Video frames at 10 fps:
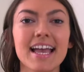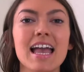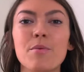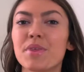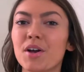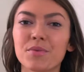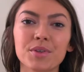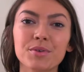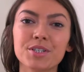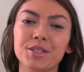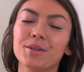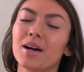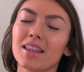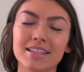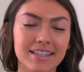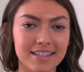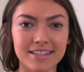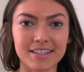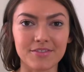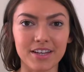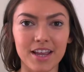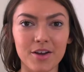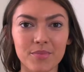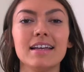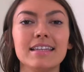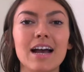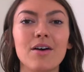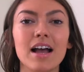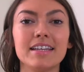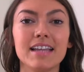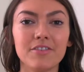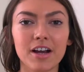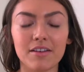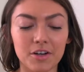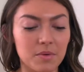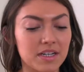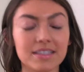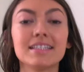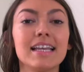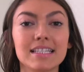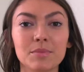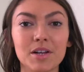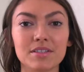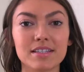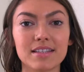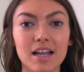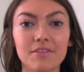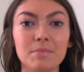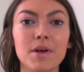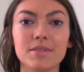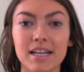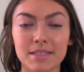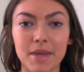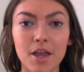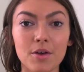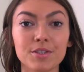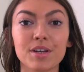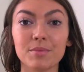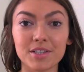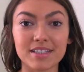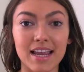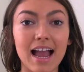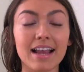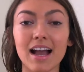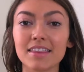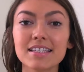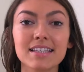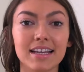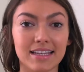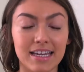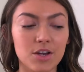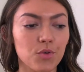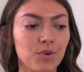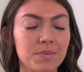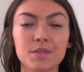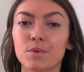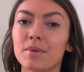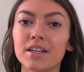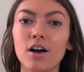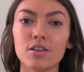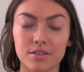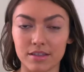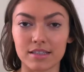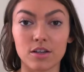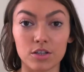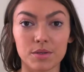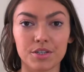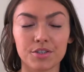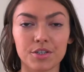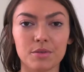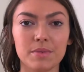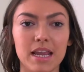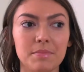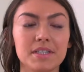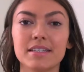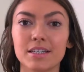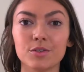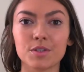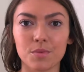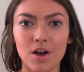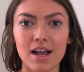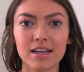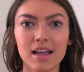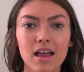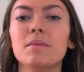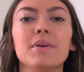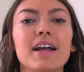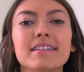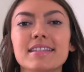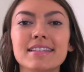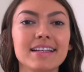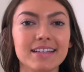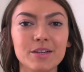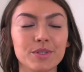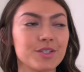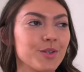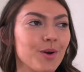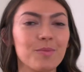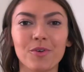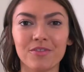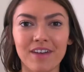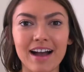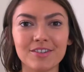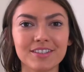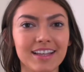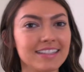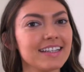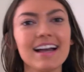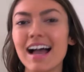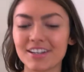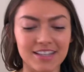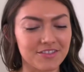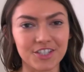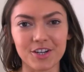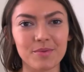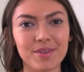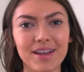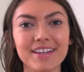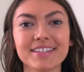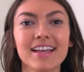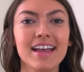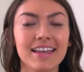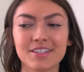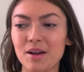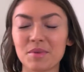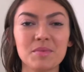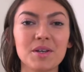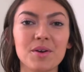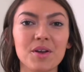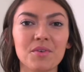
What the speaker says: And without further ado, let's get into this video. Now, I never ever want to take someone else's stuff and post it as my own. So I will say I got this technique from this woman that's also on YouTube named Teal Swan. But guys, this technique was so profound. Like, I just have to share it with you guys. So I'm going to be going over